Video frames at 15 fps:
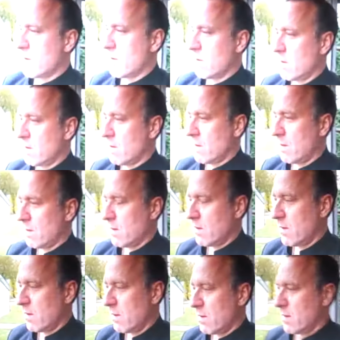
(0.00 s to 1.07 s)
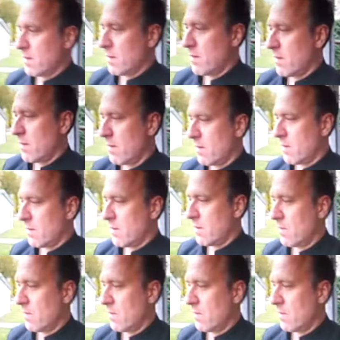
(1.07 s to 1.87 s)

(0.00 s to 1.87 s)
No one is speaking in this clip.